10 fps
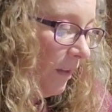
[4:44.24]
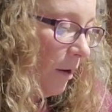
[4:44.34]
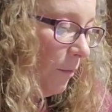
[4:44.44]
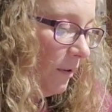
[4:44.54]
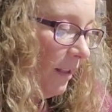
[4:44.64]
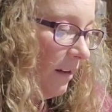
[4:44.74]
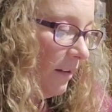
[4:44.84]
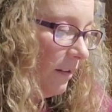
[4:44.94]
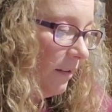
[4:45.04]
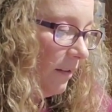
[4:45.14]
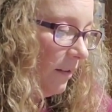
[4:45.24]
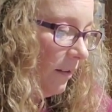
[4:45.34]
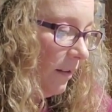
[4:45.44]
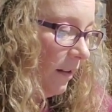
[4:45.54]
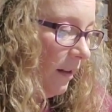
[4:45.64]
it will tell you.
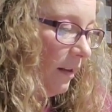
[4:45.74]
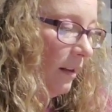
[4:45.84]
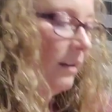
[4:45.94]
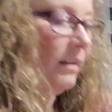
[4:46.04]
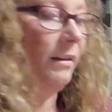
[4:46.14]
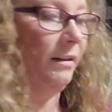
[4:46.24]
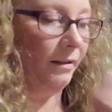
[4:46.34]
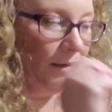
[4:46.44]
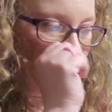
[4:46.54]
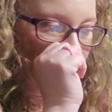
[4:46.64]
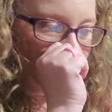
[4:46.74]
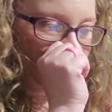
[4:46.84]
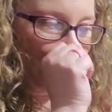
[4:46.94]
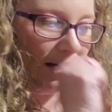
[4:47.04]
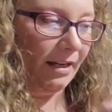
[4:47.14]
It'll
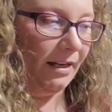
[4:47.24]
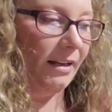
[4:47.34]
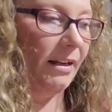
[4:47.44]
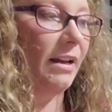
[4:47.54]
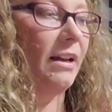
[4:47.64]
say,